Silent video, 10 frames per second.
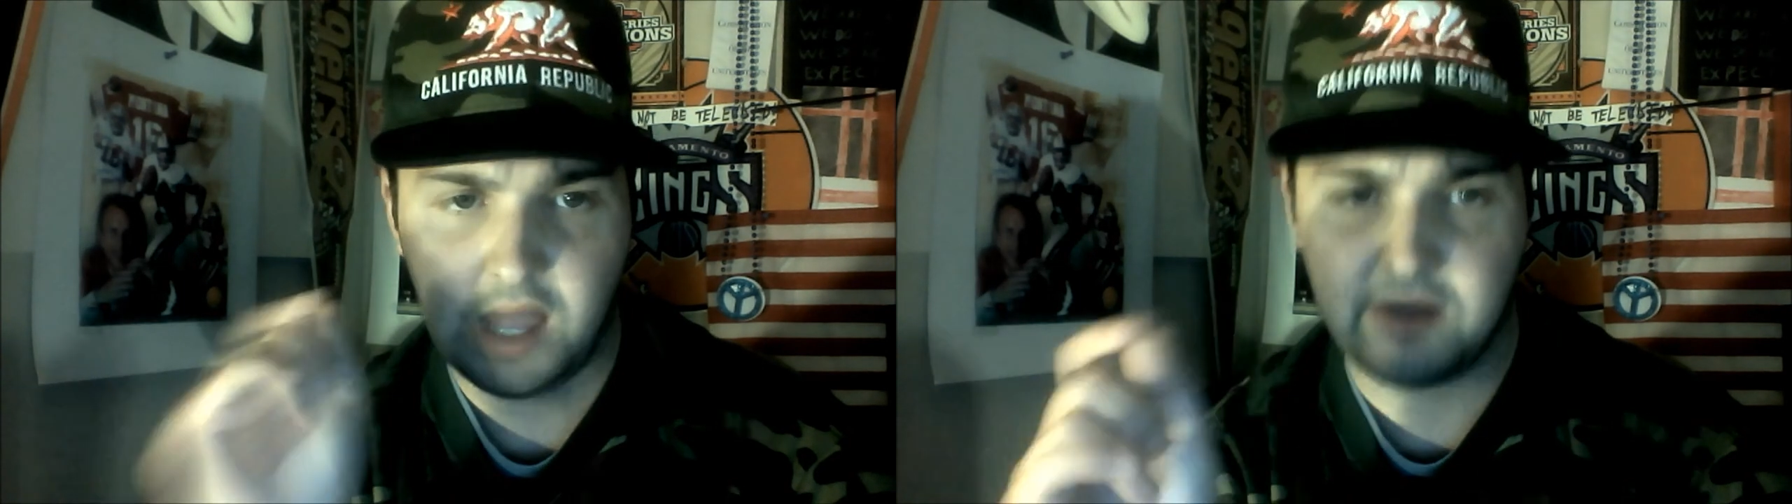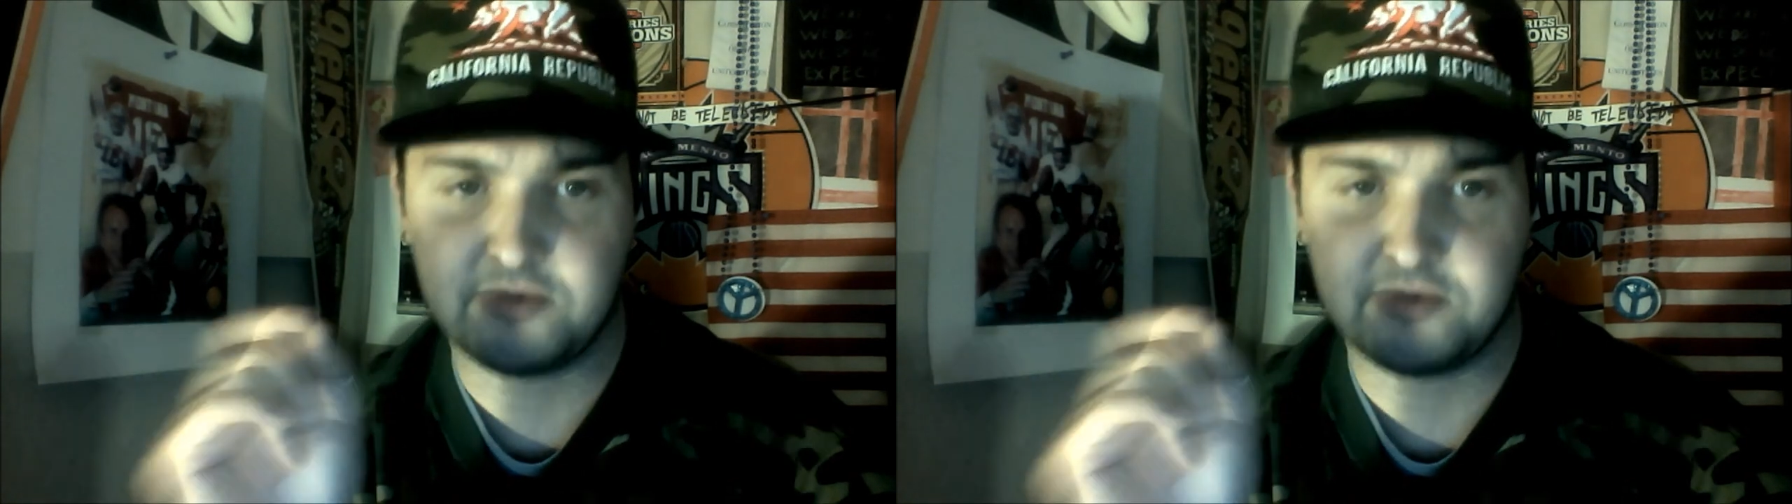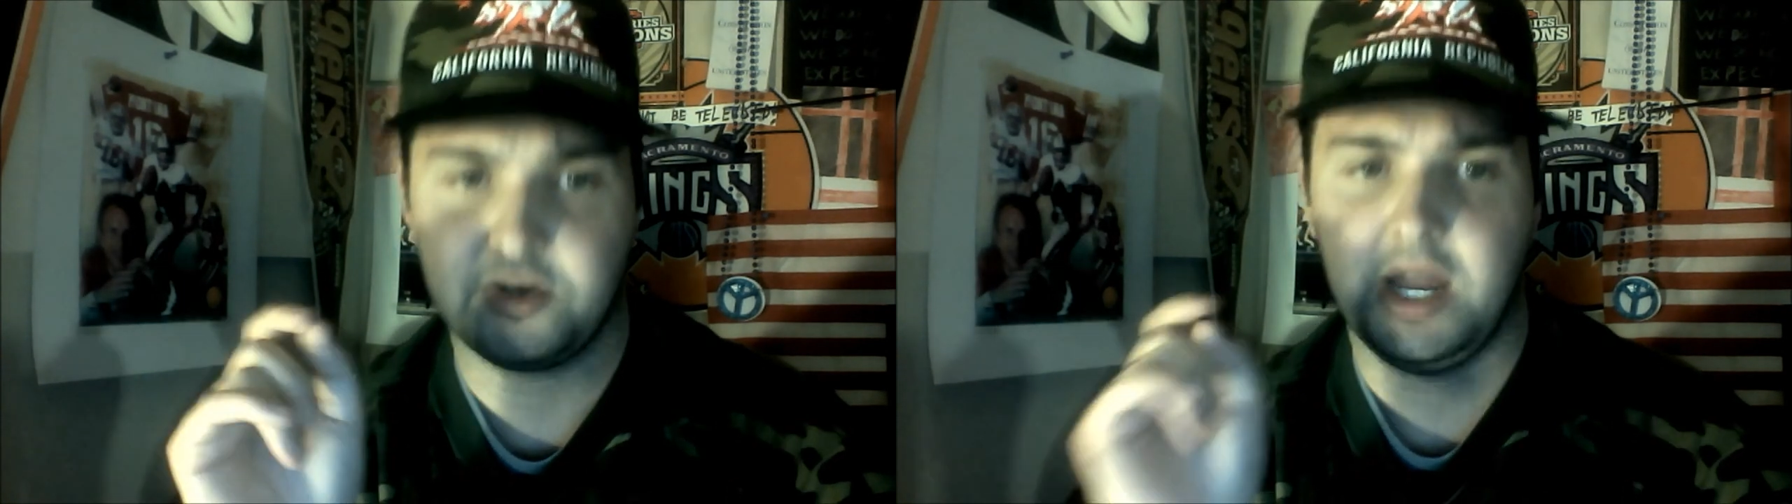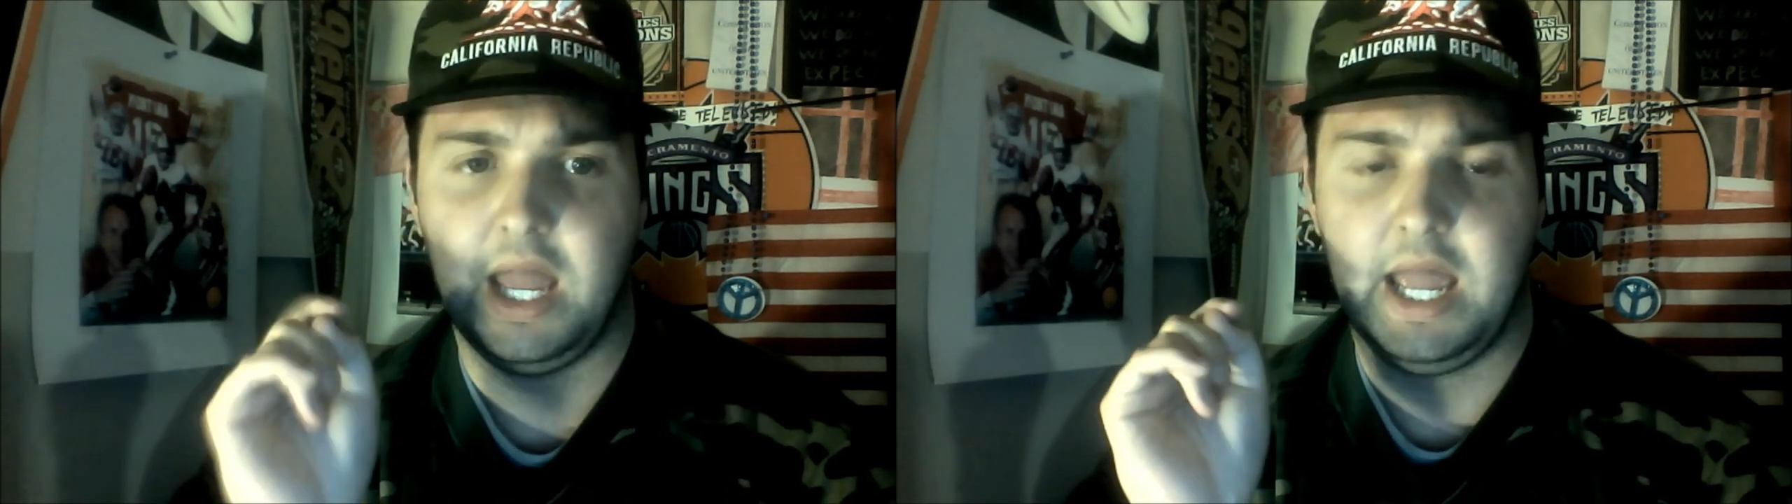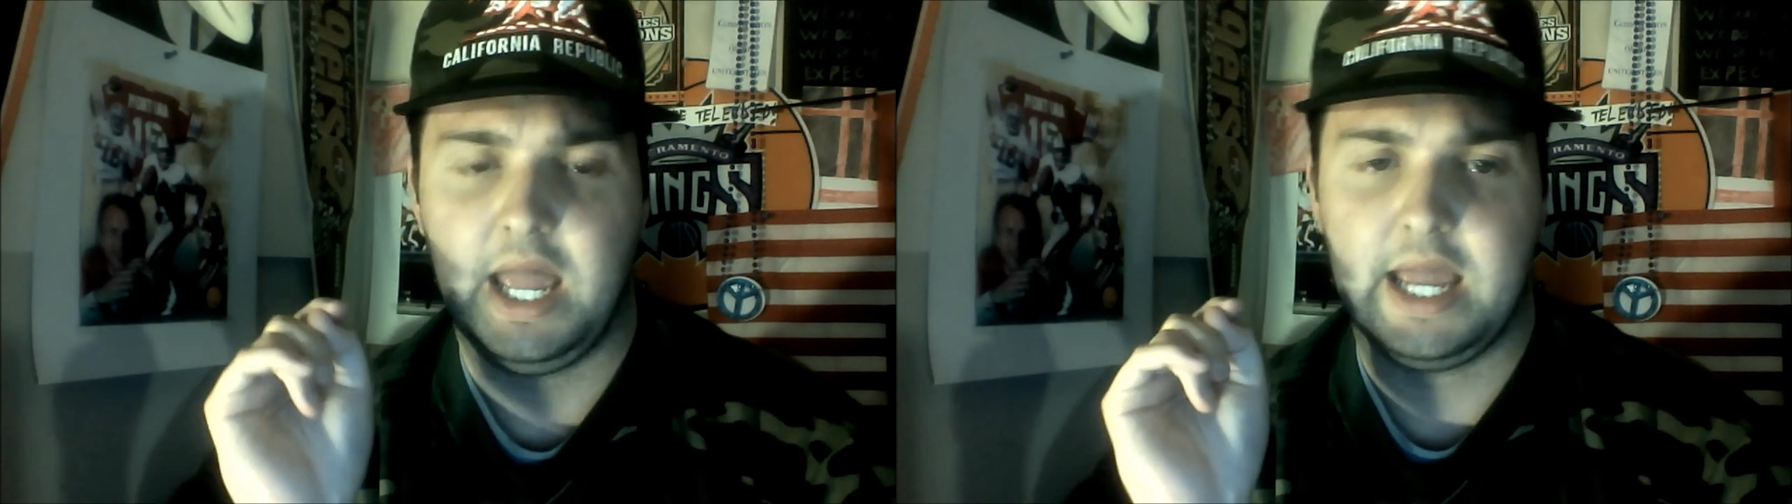However,
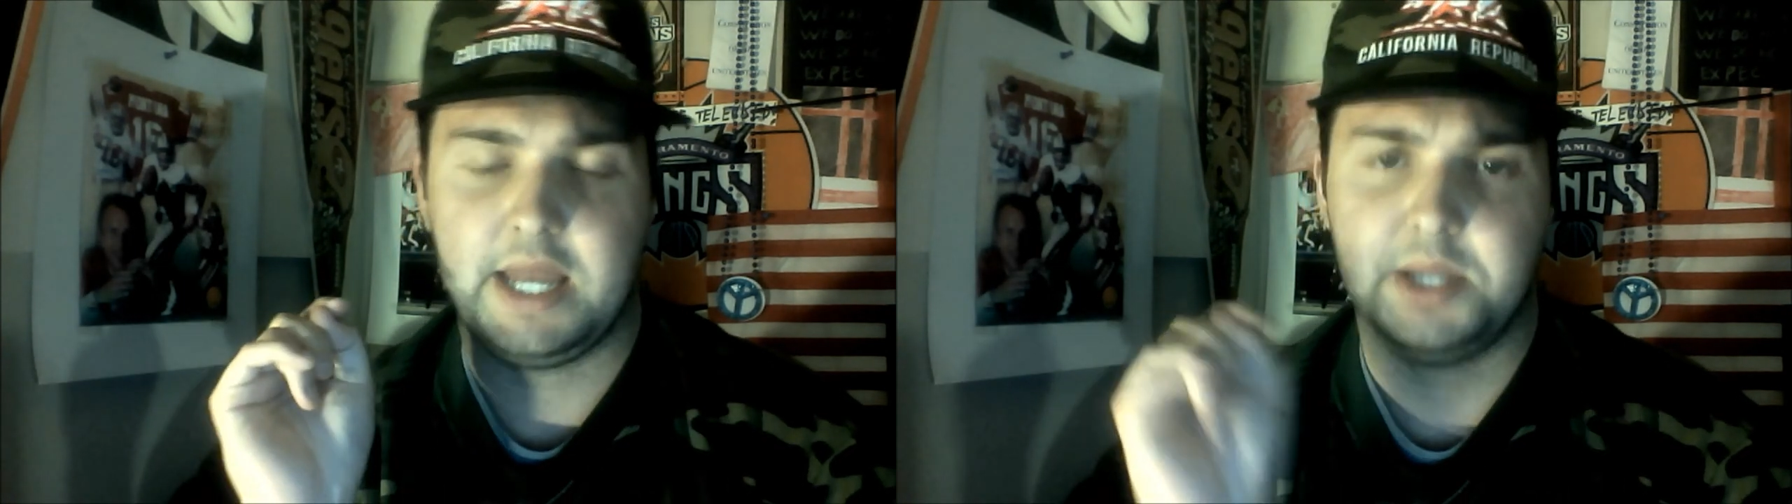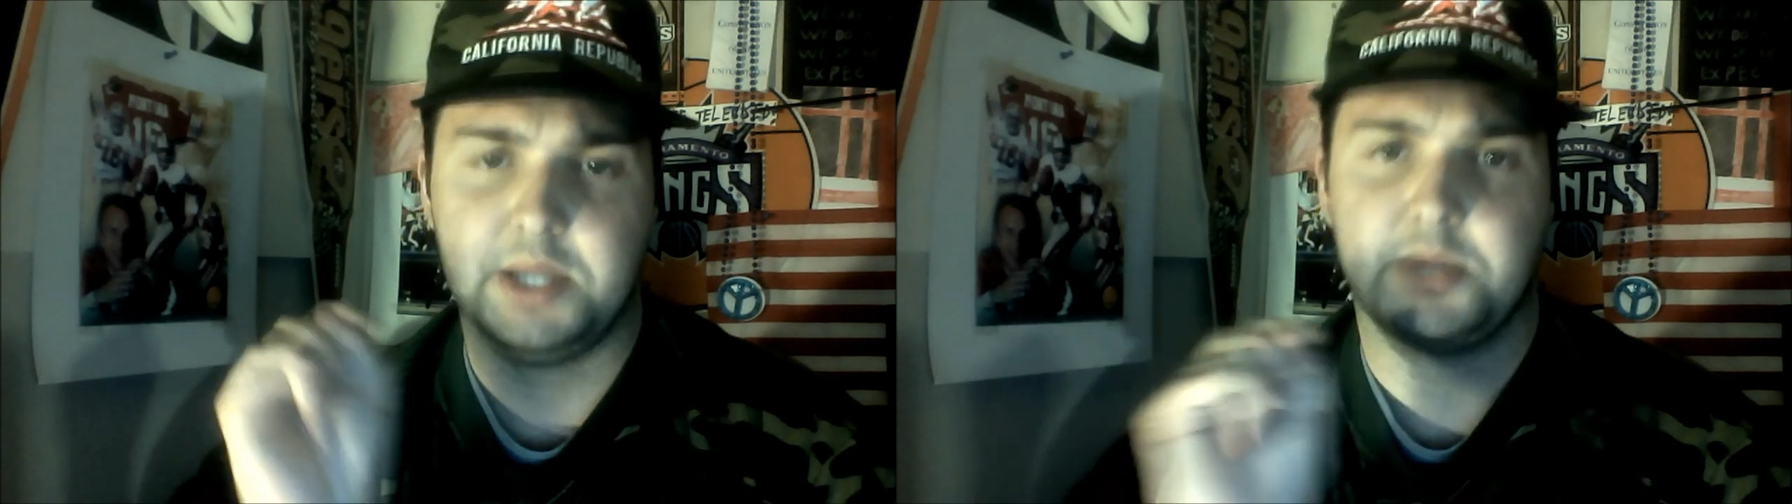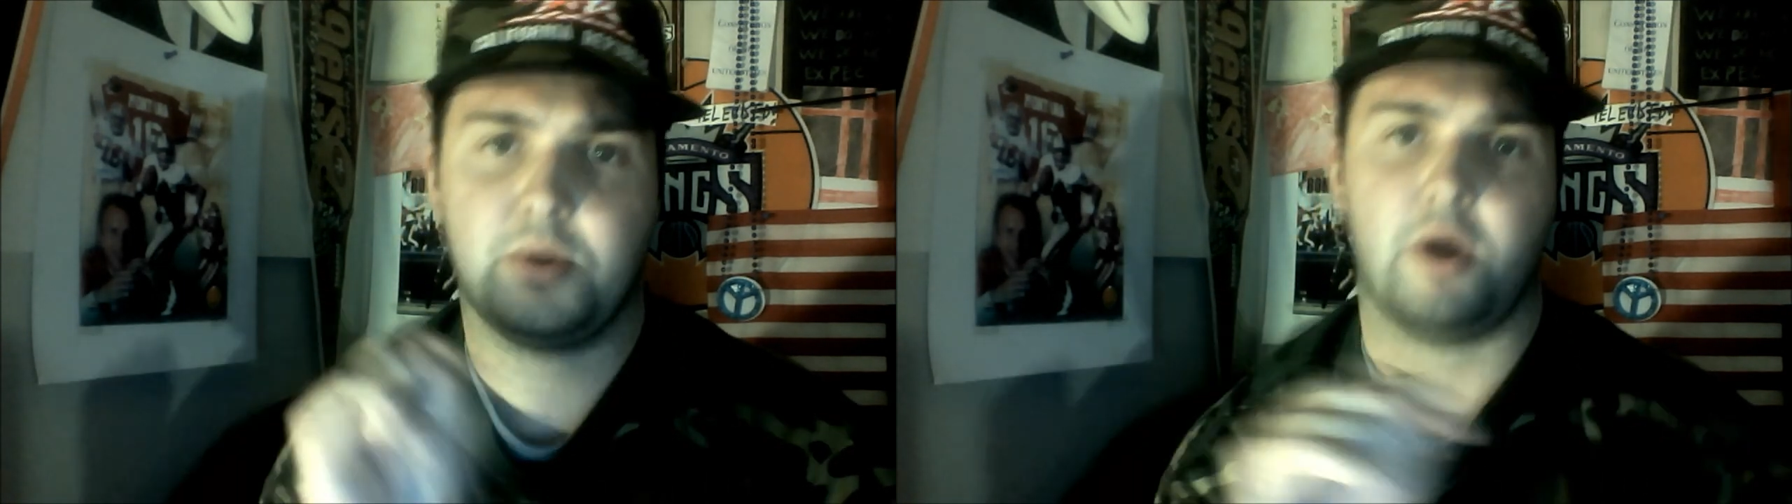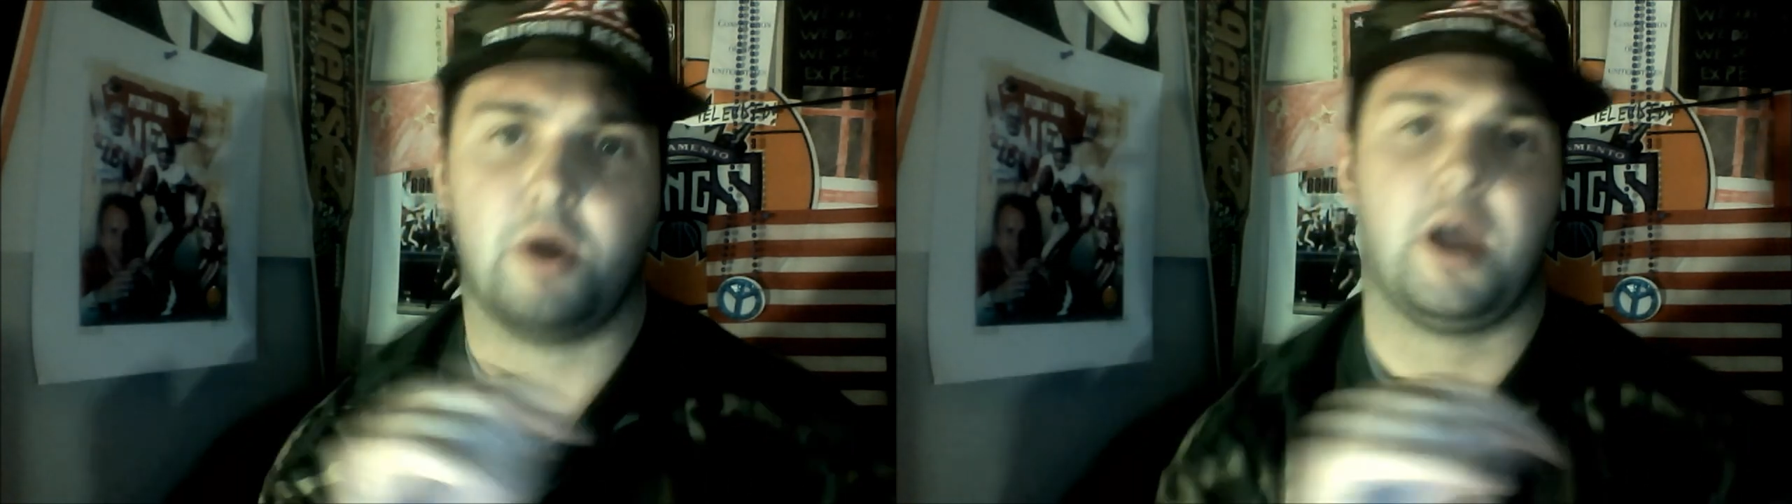it is